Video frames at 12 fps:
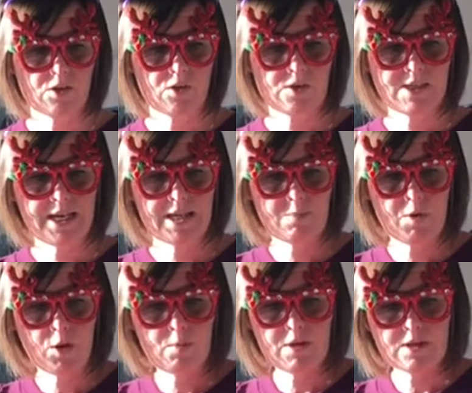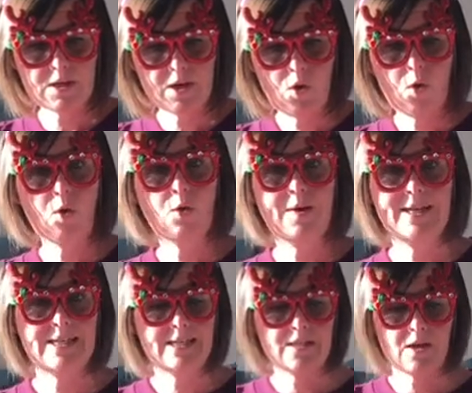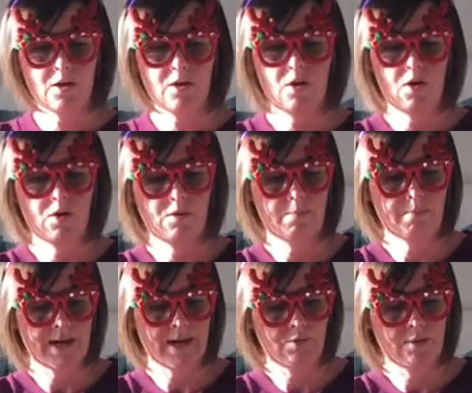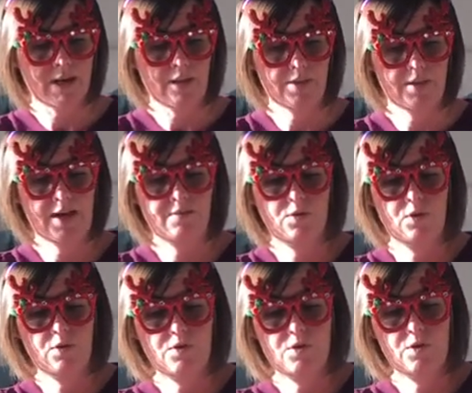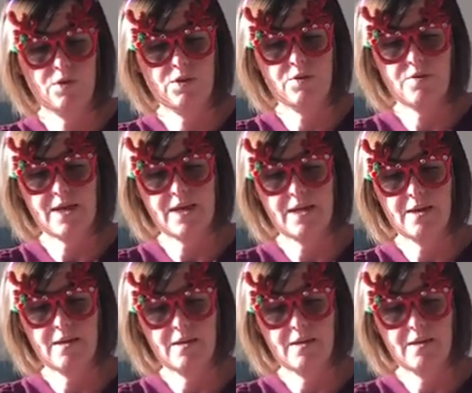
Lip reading: see at the moment, already stuck on my wreath, I've got 3